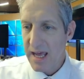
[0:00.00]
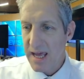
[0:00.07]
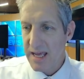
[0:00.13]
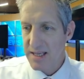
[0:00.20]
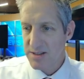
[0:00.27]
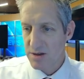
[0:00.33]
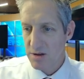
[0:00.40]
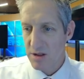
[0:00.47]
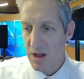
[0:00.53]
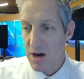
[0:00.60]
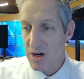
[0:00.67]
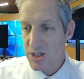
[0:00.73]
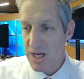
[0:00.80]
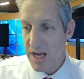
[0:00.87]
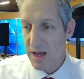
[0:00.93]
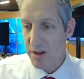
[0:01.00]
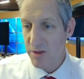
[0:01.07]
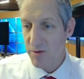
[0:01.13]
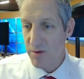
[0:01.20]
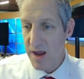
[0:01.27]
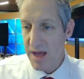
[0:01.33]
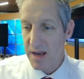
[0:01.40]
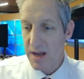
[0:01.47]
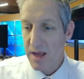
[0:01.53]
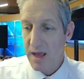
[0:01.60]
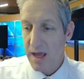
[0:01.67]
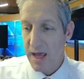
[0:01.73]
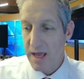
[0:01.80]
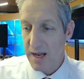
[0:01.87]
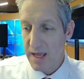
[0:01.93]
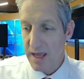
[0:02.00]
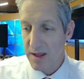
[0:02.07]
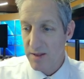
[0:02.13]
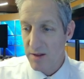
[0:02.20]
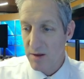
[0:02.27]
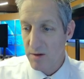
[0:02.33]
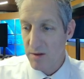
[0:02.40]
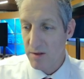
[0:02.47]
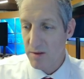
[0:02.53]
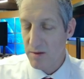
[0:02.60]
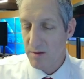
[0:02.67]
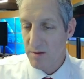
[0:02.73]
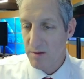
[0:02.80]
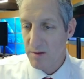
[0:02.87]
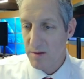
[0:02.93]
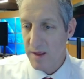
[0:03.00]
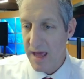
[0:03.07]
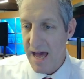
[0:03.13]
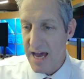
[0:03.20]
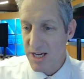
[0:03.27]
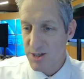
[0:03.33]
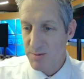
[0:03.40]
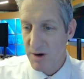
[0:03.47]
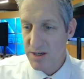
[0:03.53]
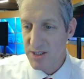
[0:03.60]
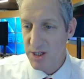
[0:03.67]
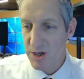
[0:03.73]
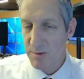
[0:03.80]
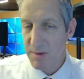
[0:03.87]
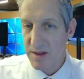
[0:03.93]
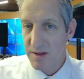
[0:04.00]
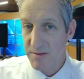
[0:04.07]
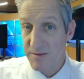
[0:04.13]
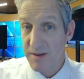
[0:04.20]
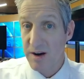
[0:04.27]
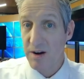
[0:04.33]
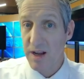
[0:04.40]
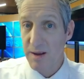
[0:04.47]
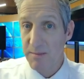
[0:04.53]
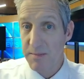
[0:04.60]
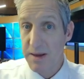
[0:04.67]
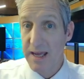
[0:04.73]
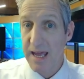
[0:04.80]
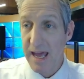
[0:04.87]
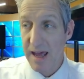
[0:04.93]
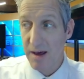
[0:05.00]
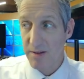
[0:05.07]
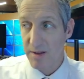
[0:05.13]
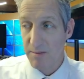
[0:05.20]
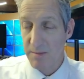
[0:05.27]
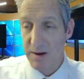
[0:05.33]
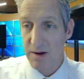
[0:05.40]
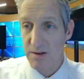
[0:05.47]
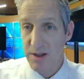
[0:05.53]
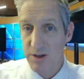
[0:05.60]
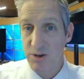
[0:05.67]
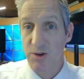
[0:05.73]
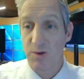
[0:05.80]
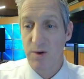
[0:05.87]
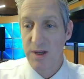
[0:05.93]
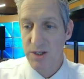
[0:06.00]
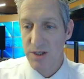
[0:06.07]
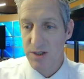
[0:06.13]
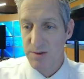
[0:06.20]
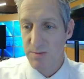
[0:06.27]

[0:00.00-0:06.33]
is a large hail threat, and again the the hash marks here mean the very big hail, the bigger than two inches